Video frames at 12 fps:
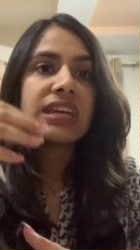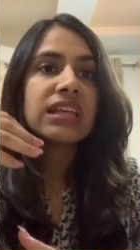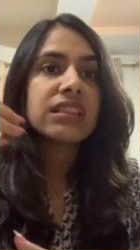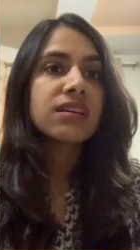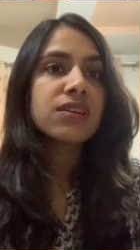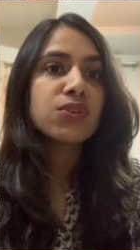
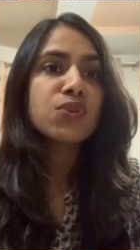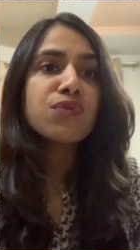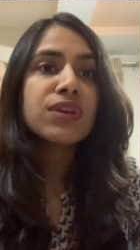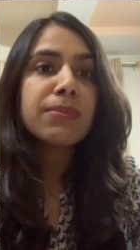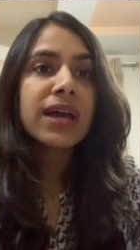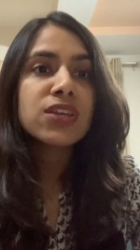and the, you know,
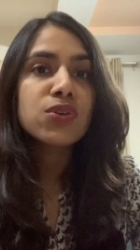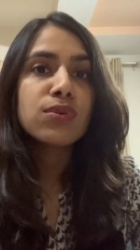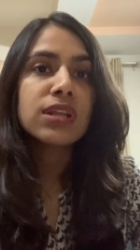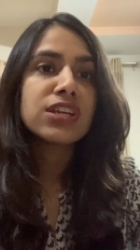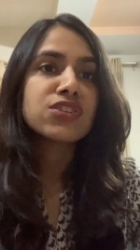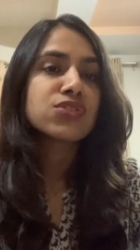V by Q
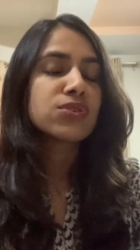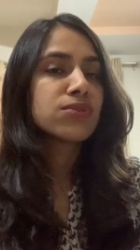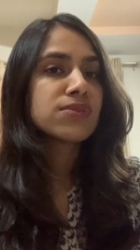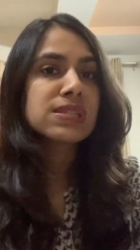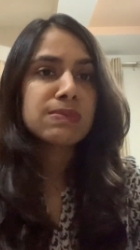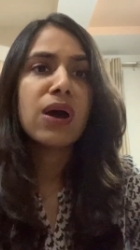
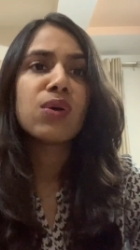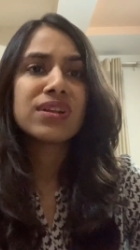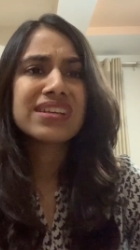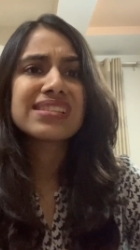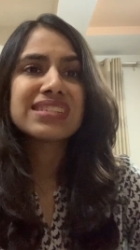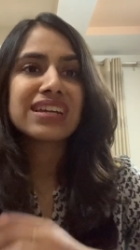ratios,
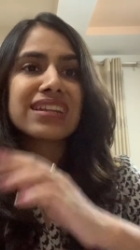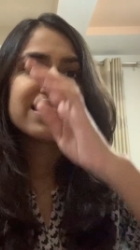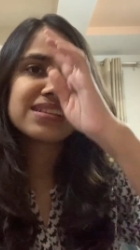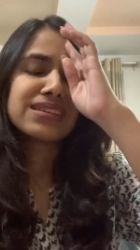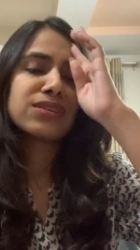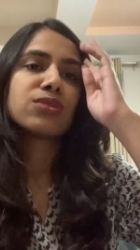mountain
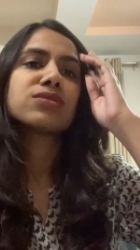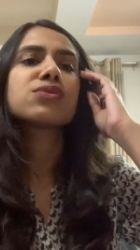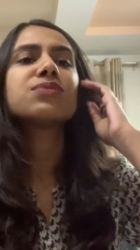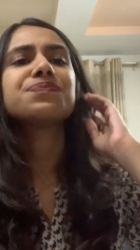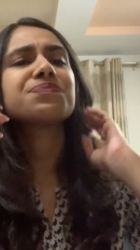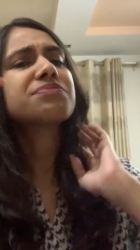sickness and
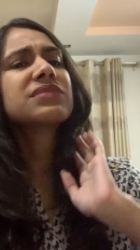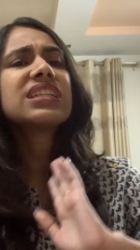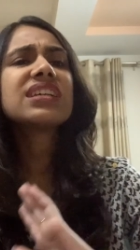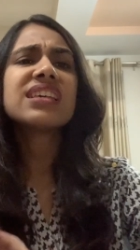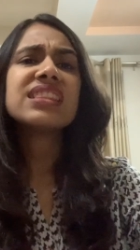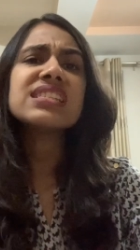also
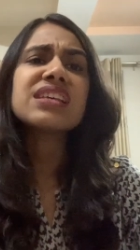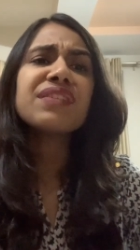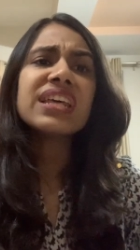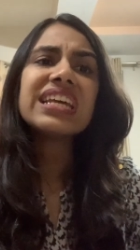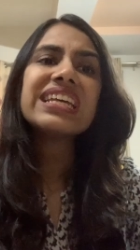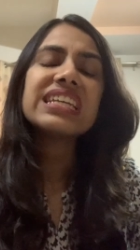these are
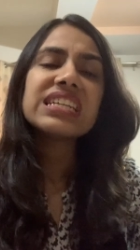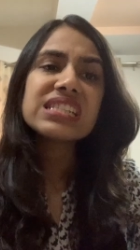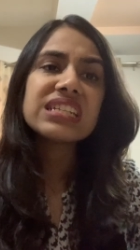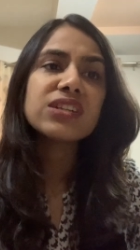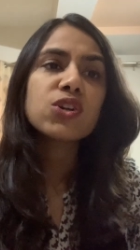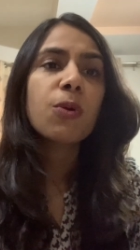very
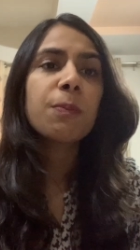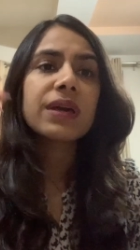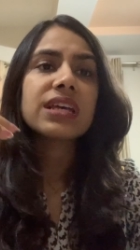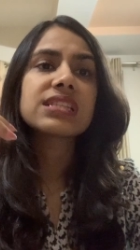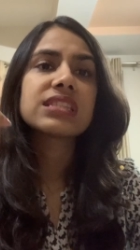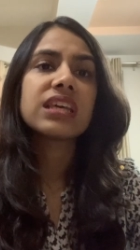easy topics.